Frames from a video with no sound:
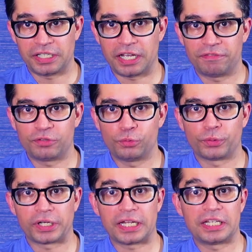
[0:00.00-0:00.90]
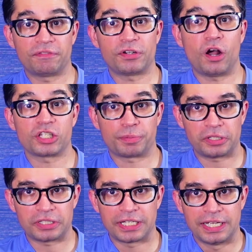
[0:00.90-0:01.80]
enough to work in different
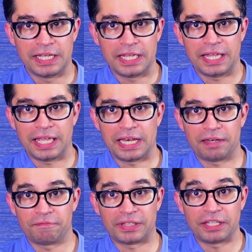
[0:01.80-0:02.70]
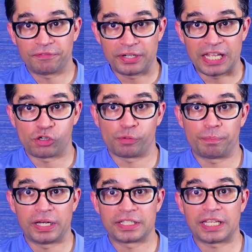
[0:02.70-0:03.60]
hospitals with different
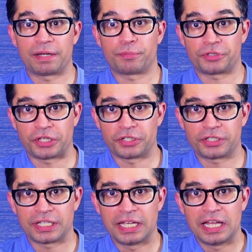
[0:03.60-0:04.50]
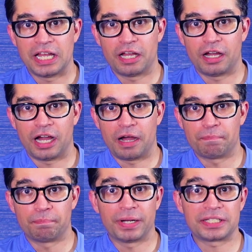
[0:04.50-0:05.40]
equipments and procedures,
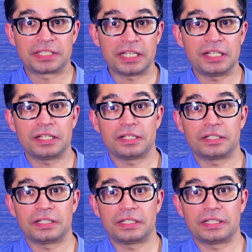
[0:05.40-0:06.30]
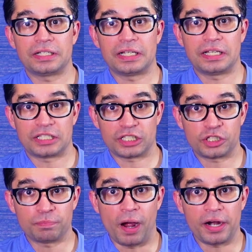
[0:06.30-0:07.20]
but still
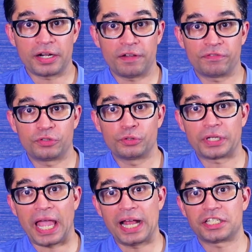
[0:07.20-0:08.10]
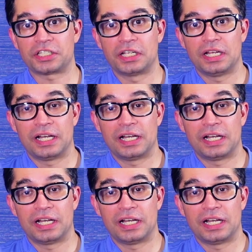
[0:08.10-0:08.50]
smart enough to catch